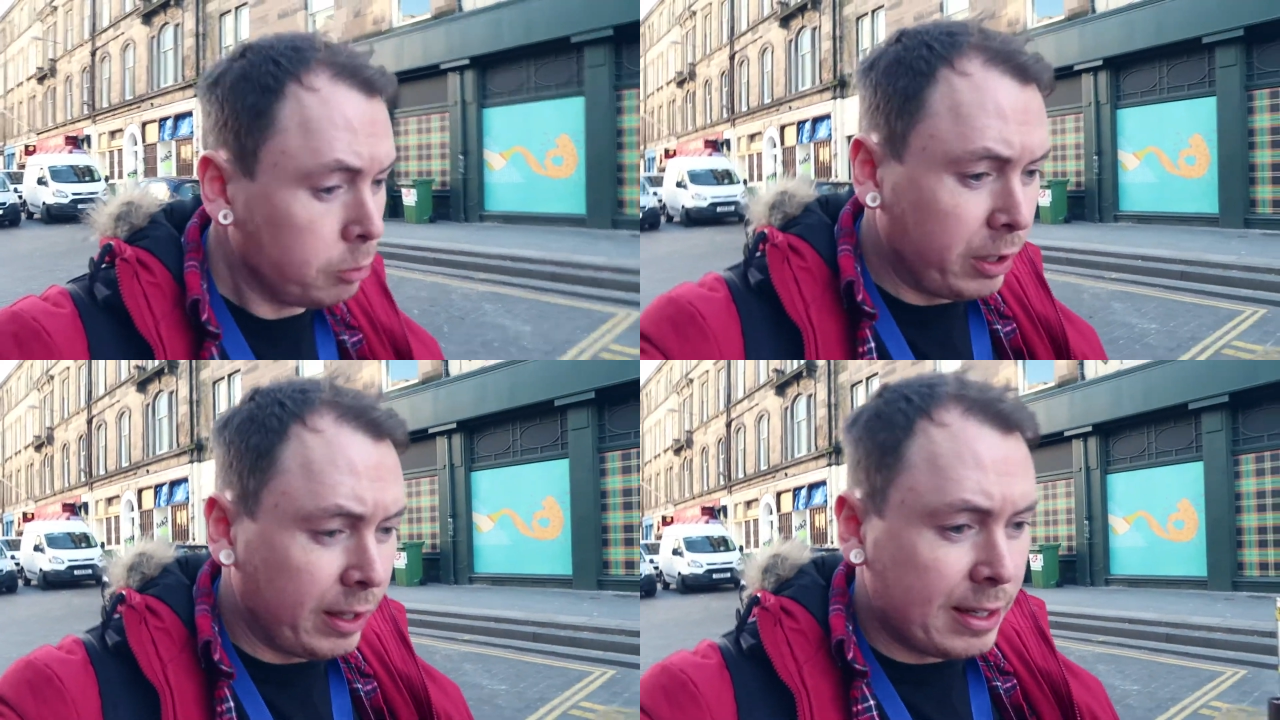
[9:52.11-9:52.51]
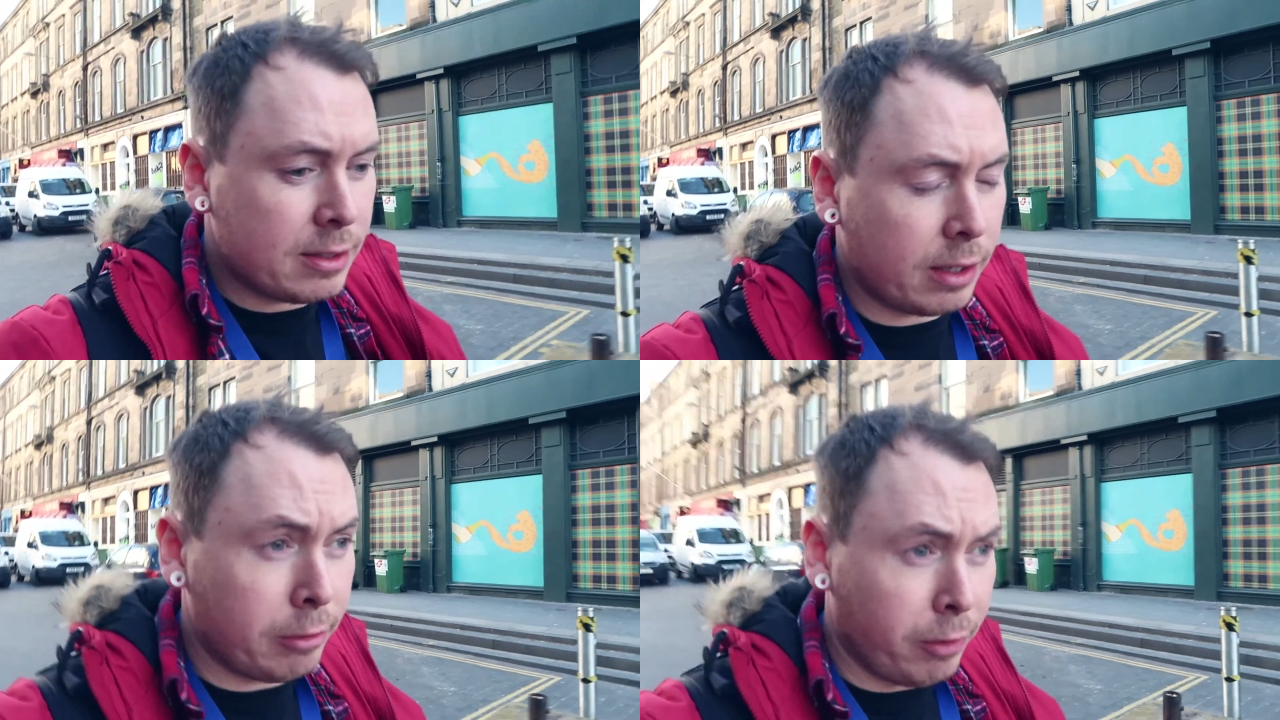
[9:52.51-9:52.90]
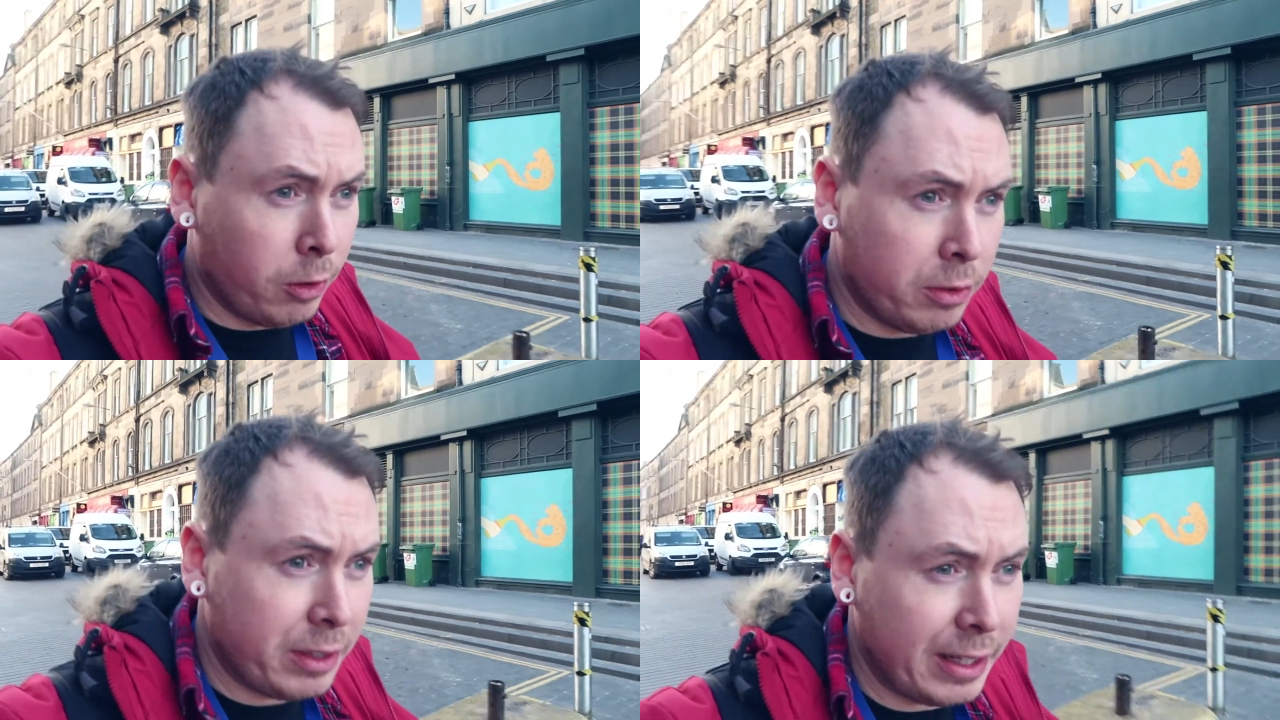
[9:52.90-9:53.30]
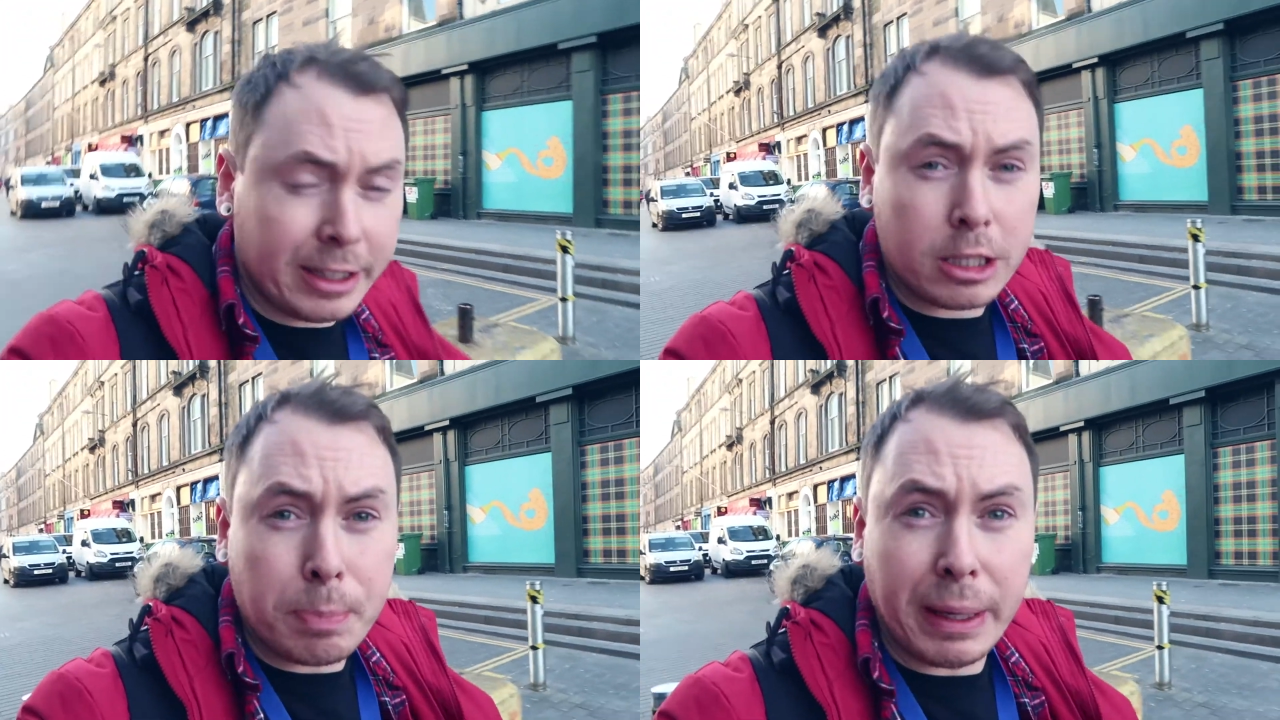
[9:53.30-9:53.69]
Really insightful,
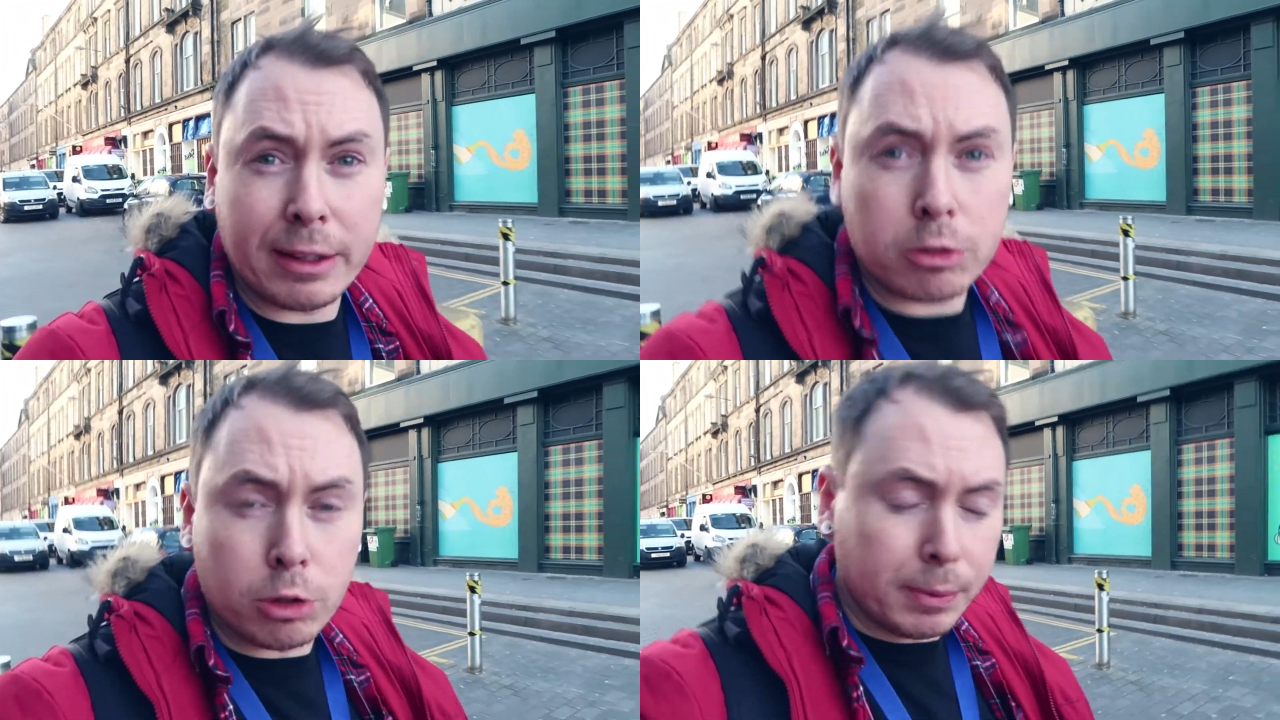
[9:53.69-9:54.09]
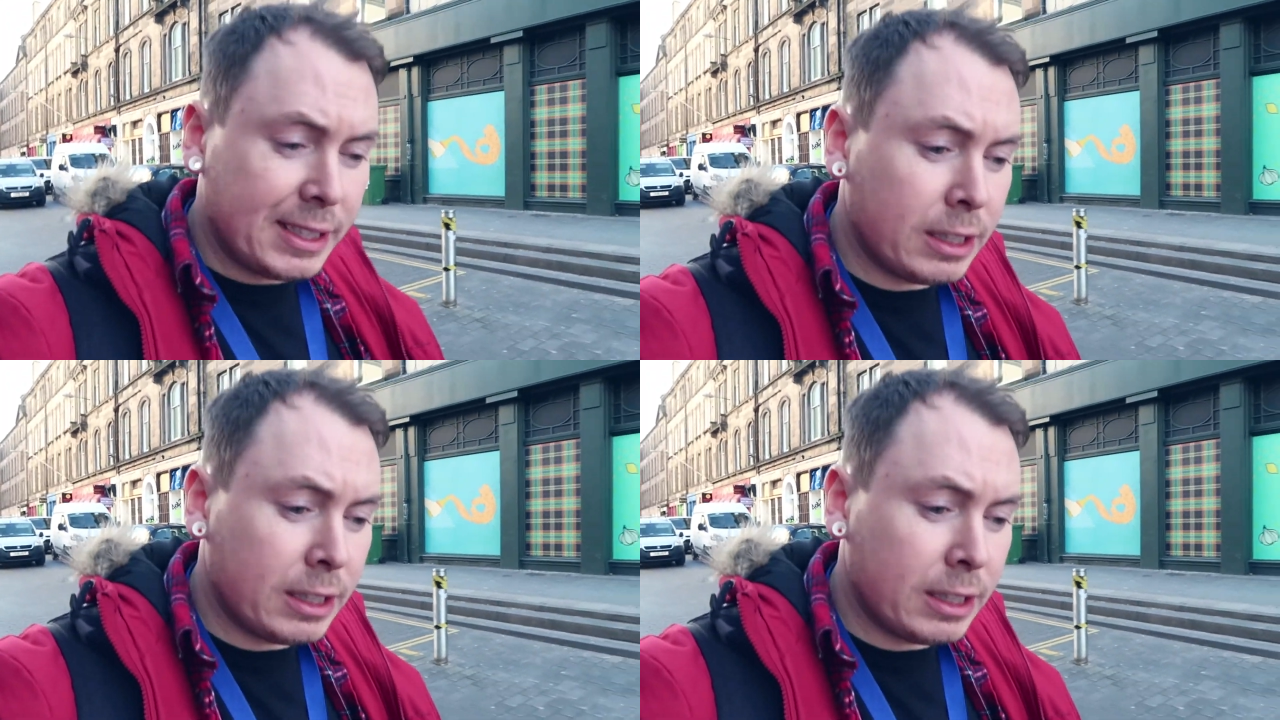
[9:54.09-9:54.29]
great to speak to so many